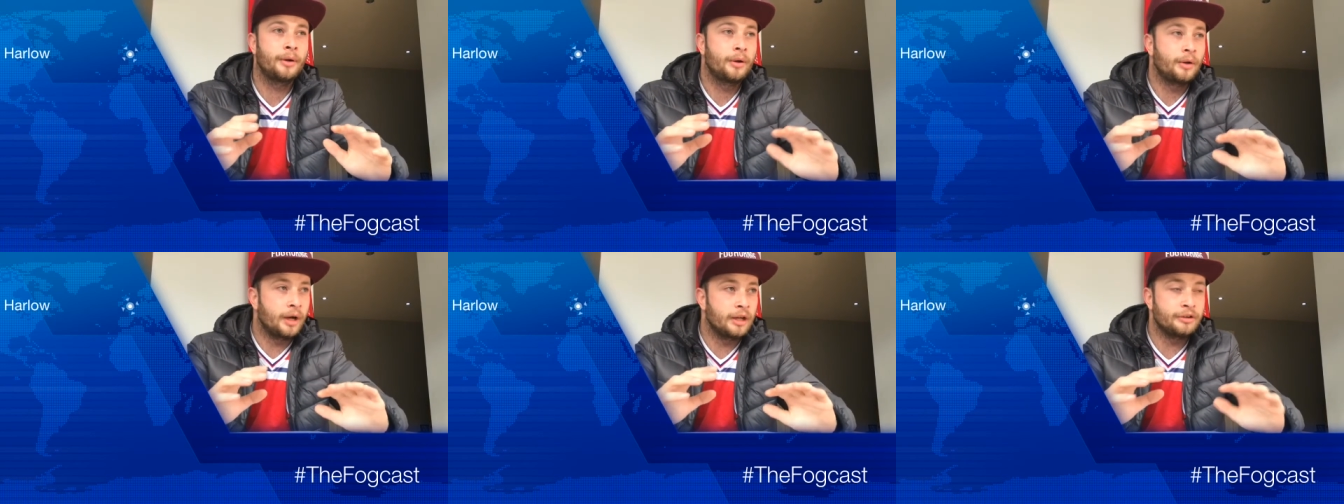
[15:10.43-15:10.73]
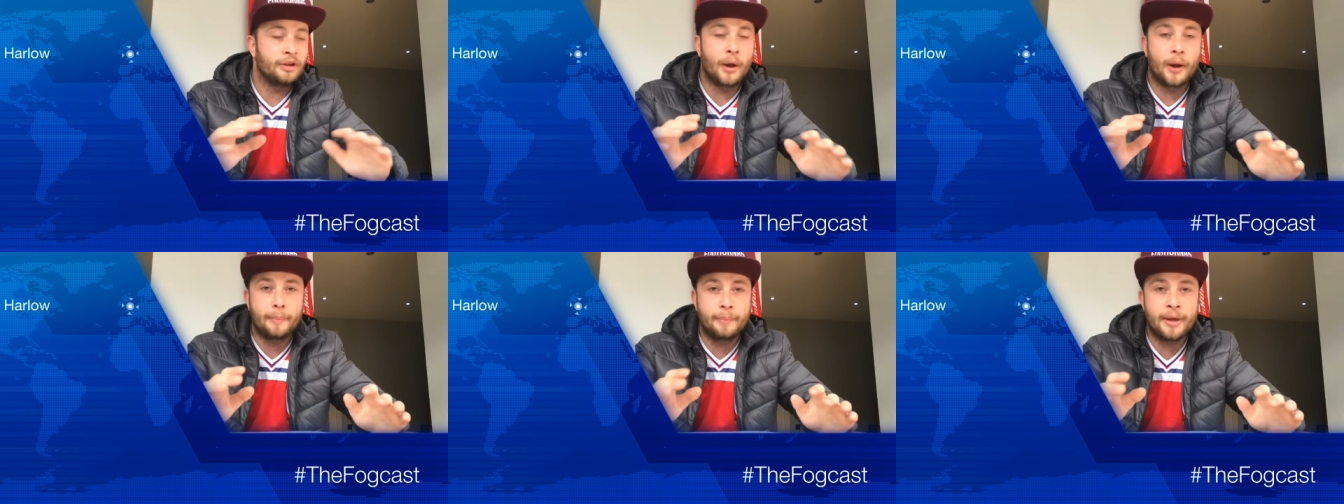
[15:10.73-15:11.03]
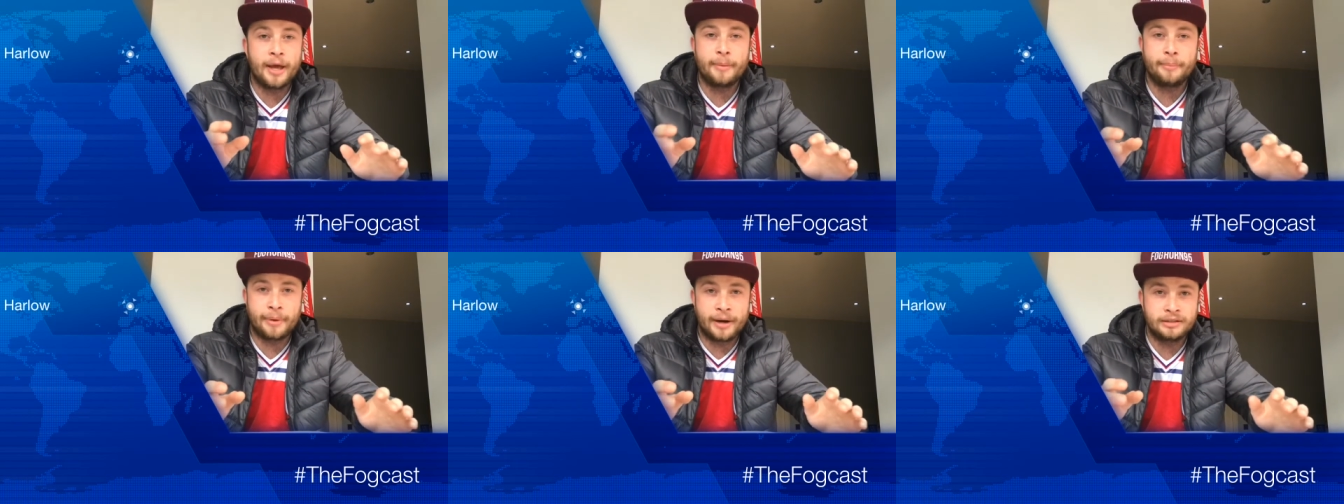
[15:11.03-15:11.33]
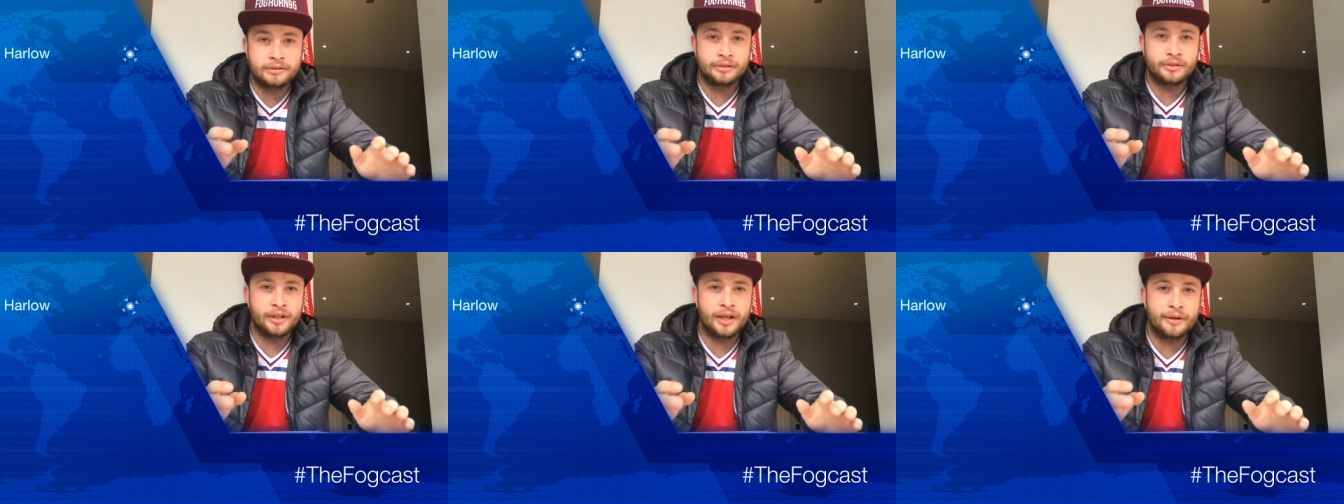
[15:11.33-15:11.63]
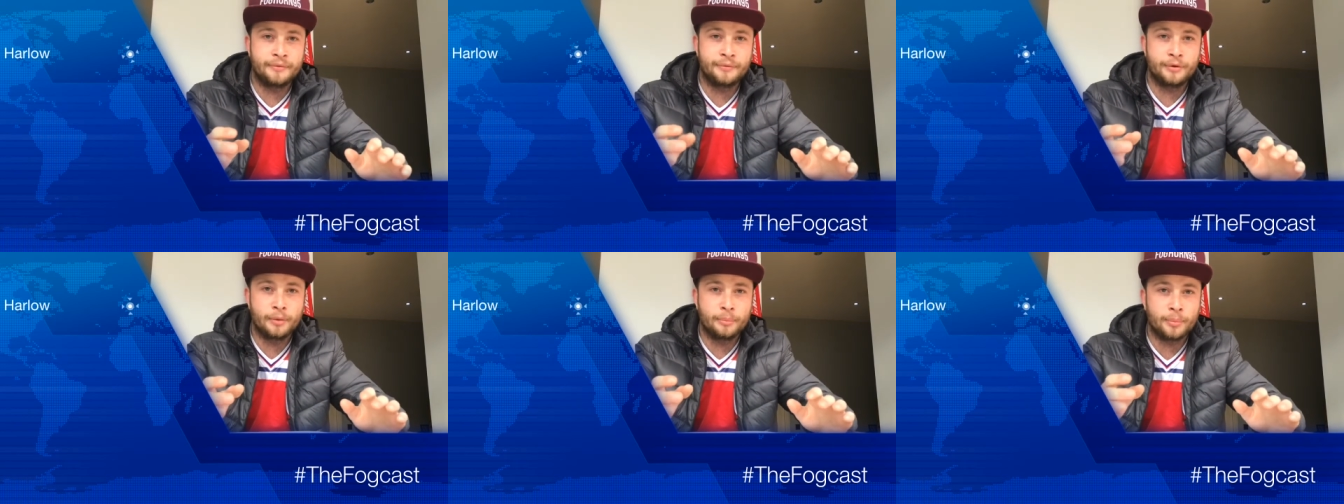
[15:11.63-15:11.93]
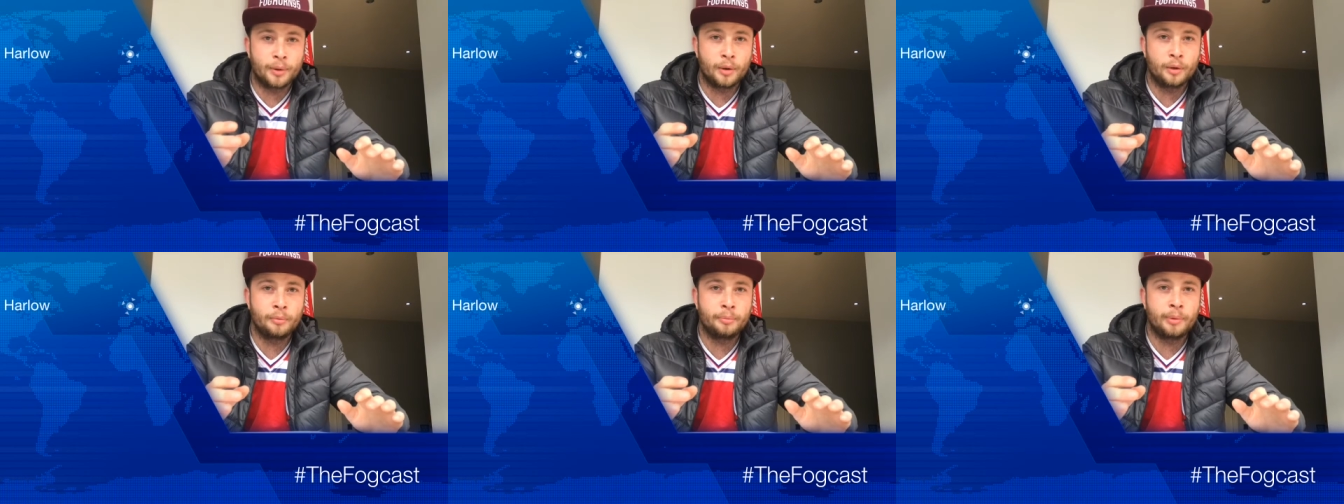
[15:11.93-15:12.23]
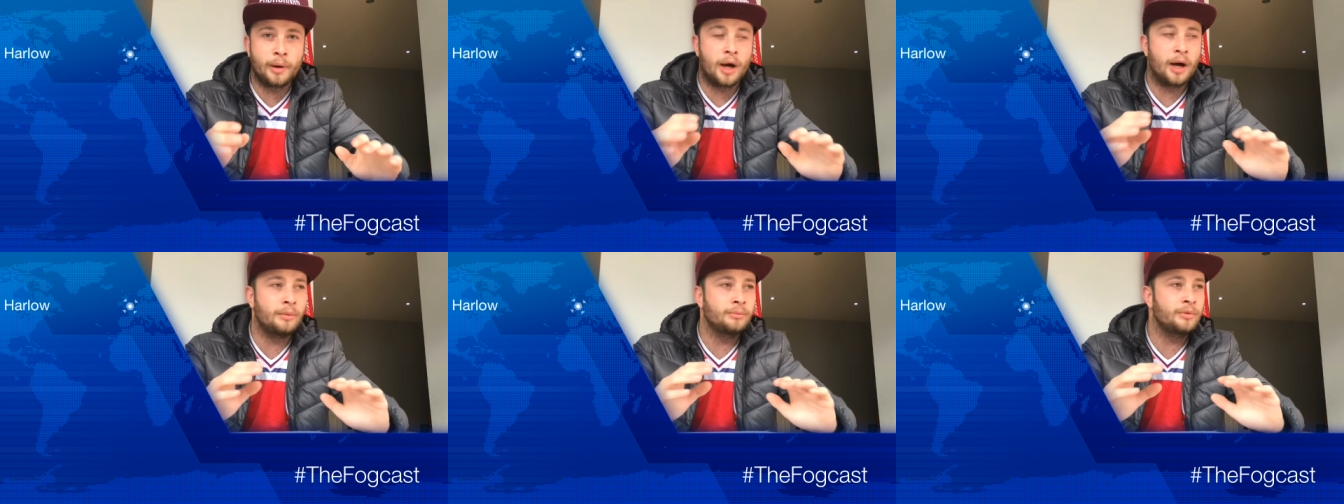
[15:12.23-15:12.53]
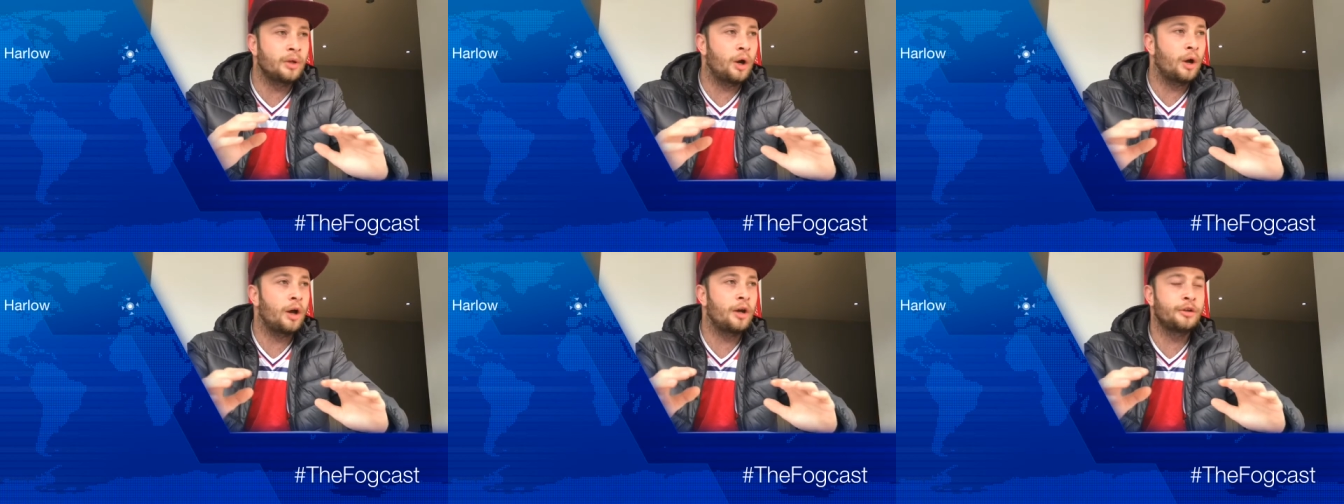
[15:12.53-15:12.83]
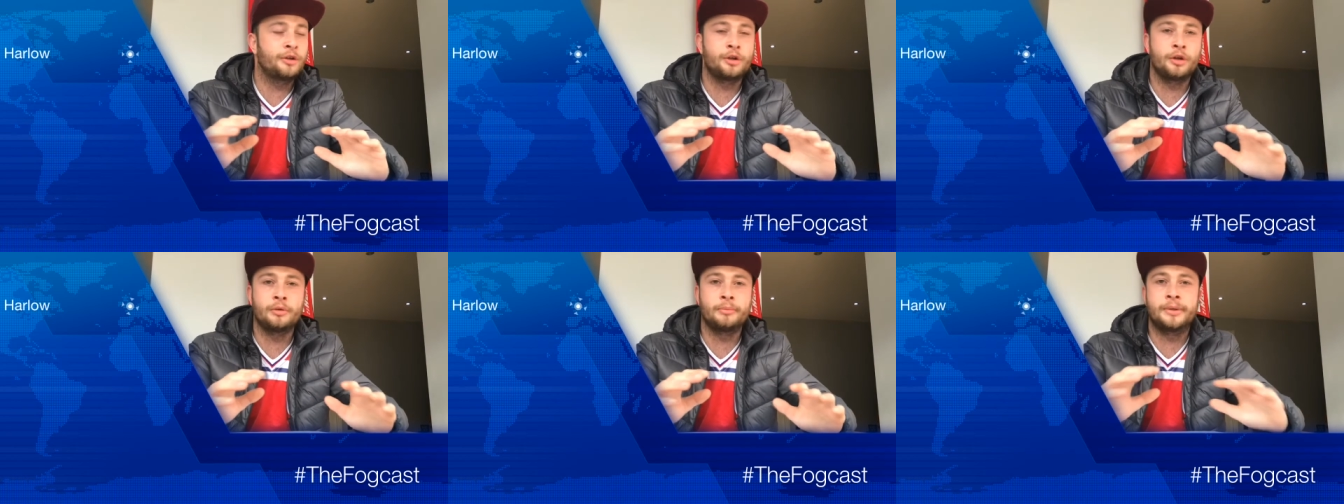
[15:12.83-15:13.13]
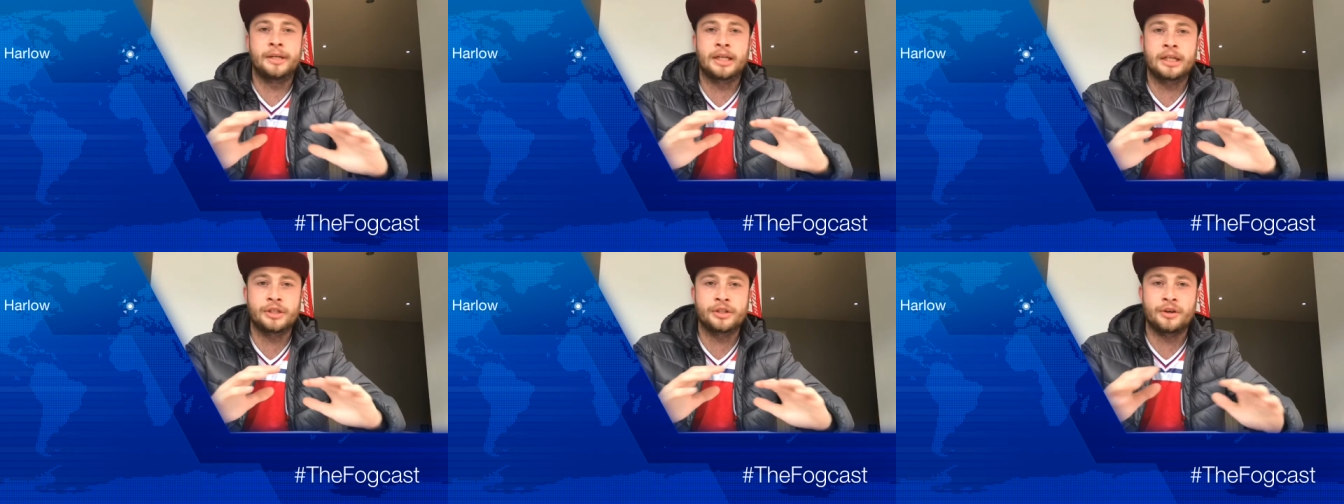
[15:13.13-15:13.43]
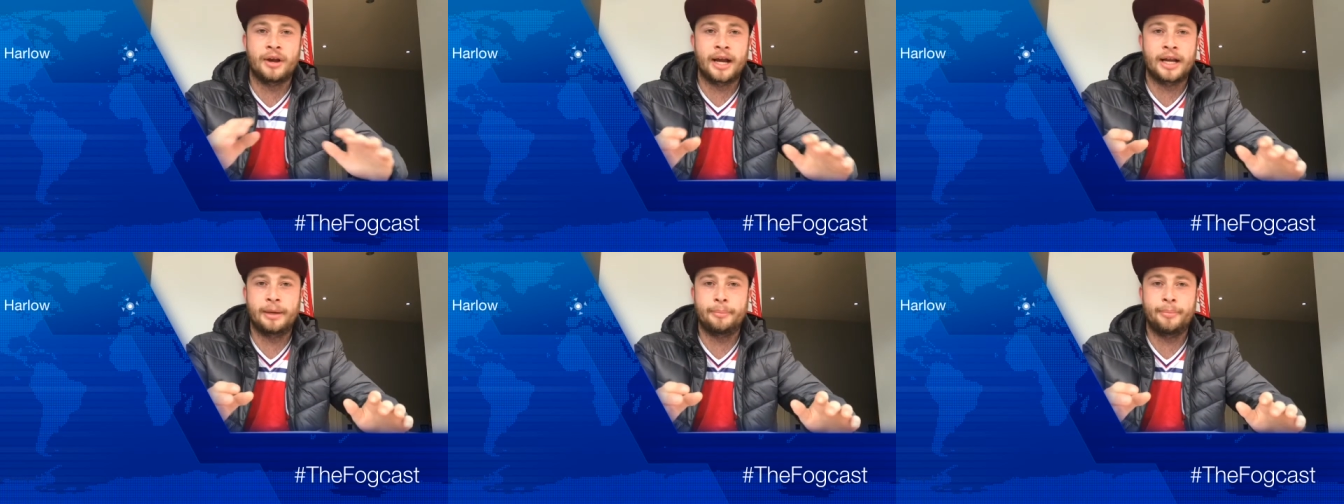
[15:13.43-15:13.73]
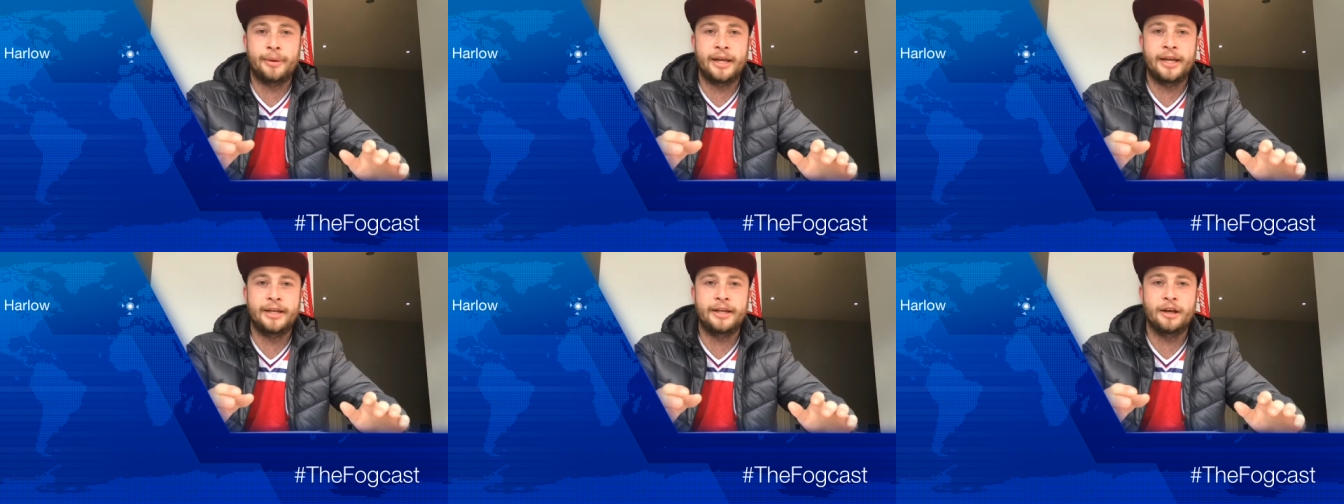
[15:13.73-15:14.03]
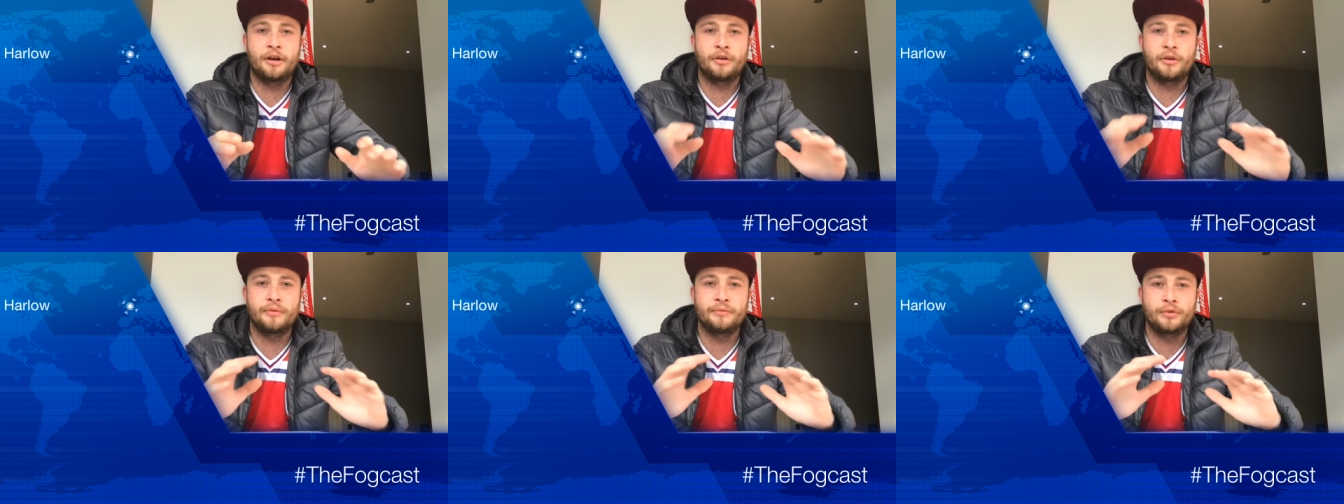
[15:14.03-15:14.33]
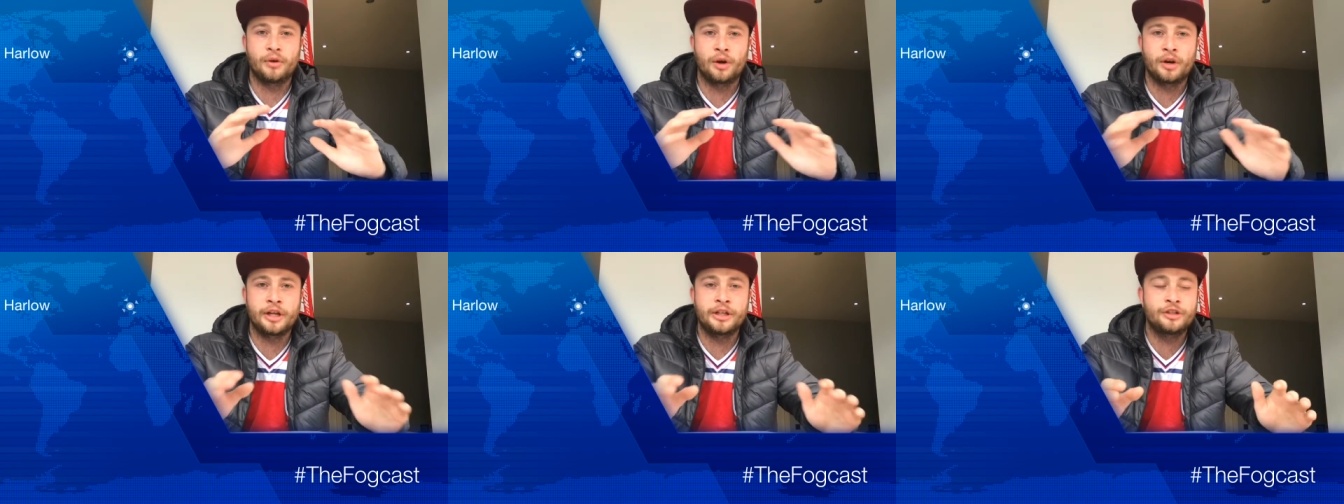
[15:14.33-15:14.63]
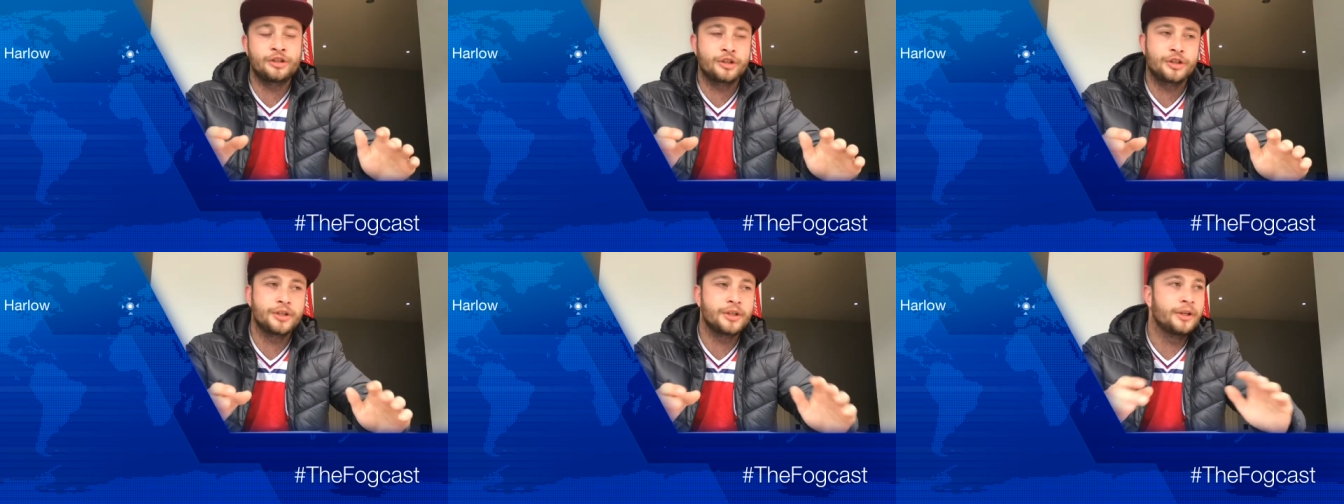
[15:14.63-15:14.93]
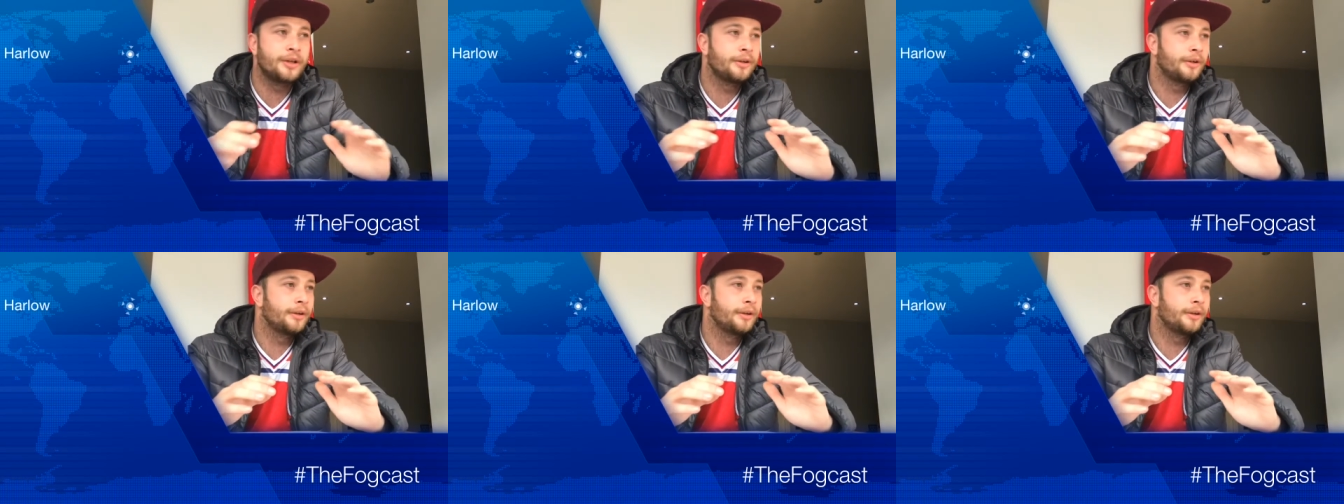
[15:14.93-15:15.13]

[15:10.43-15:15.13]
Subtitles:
I know a bit about non-league football, but I'm not a human encyclopedia of knowledge.